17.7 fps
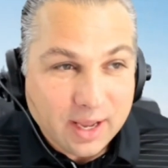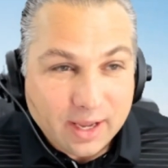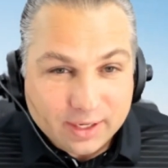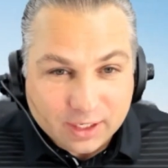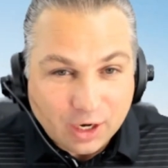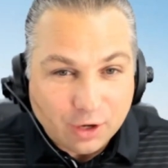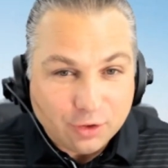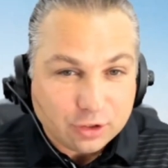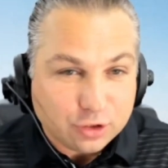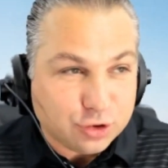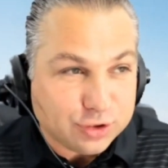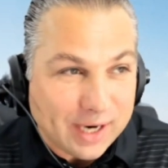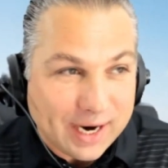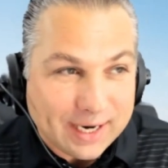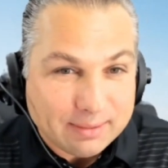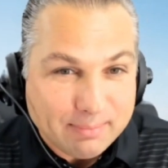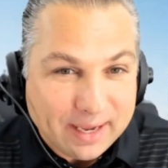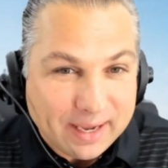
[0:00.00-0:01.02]
You know, they're
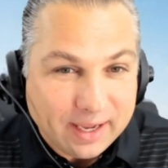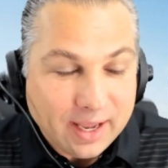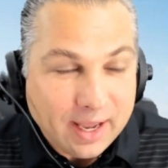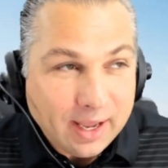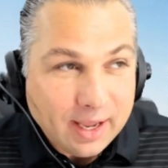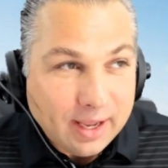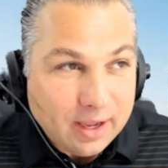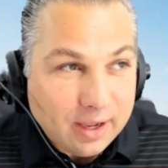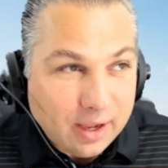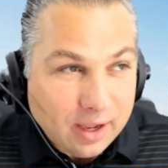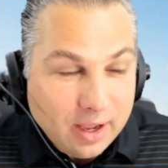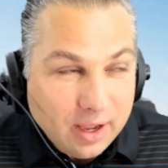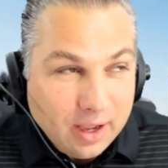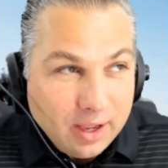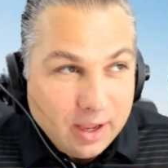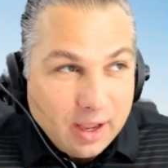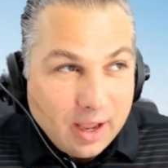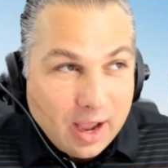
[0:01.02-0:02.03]
trying to make
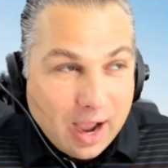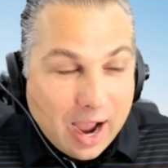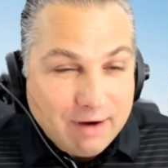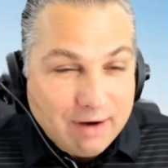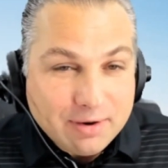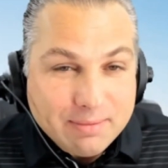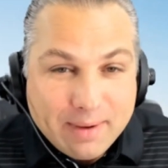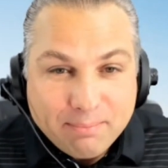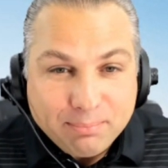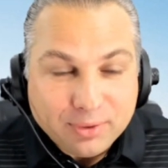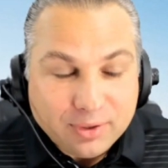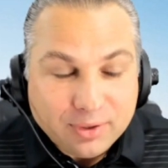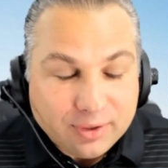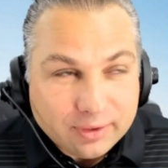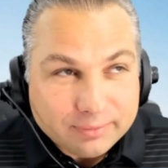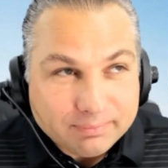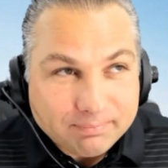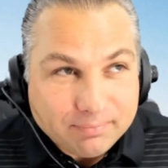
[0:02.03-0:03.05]
I
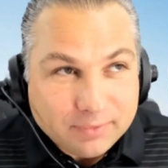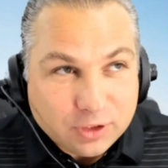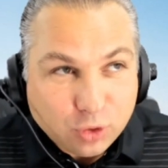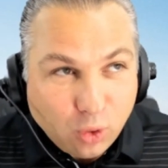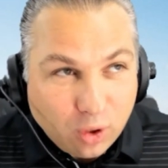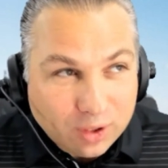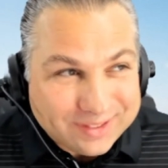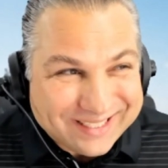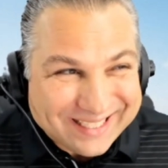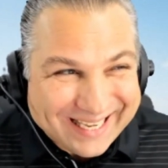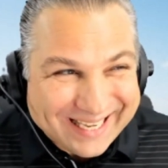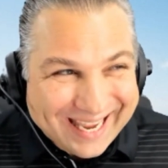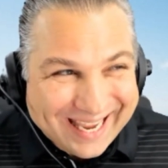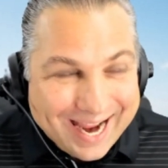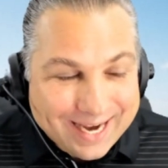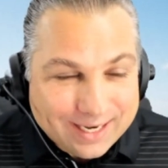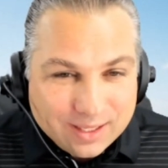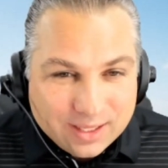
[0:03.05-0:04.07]
remember towards the
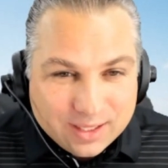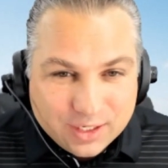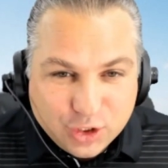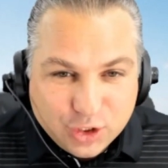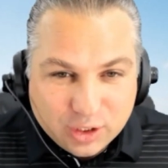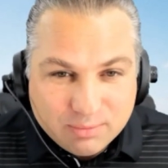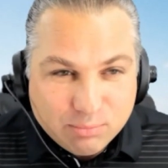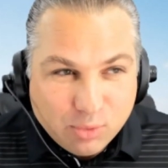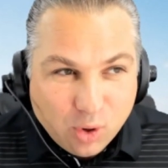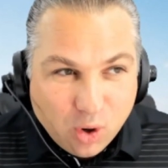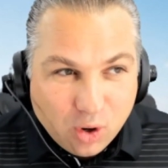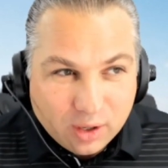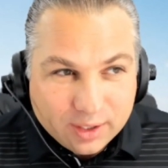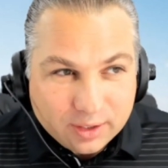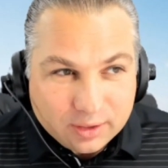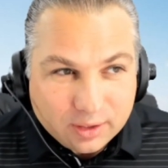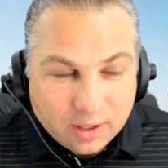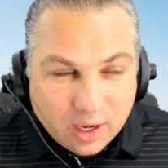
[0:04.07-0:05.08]
end of the Jim
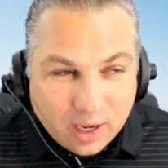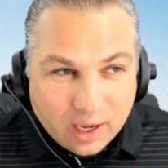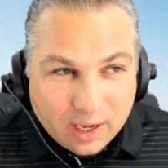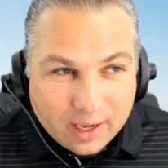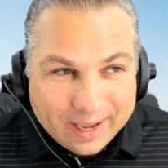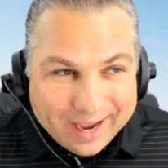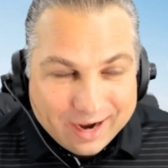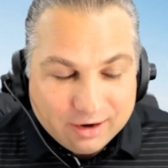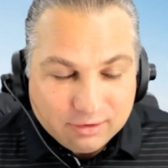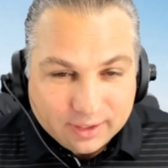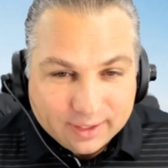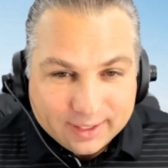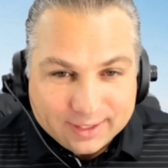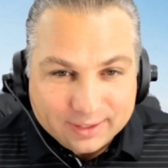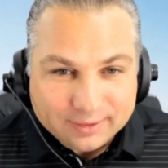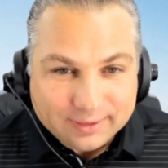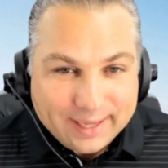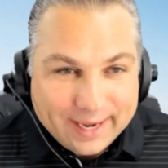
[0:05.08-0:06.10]
Mora uh, era
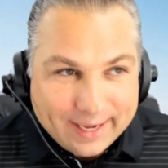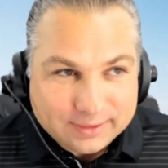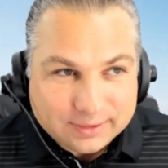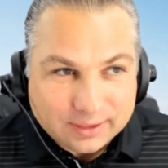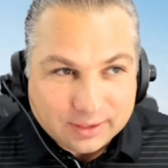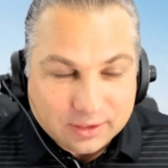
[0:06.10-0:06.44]
in Atlanta.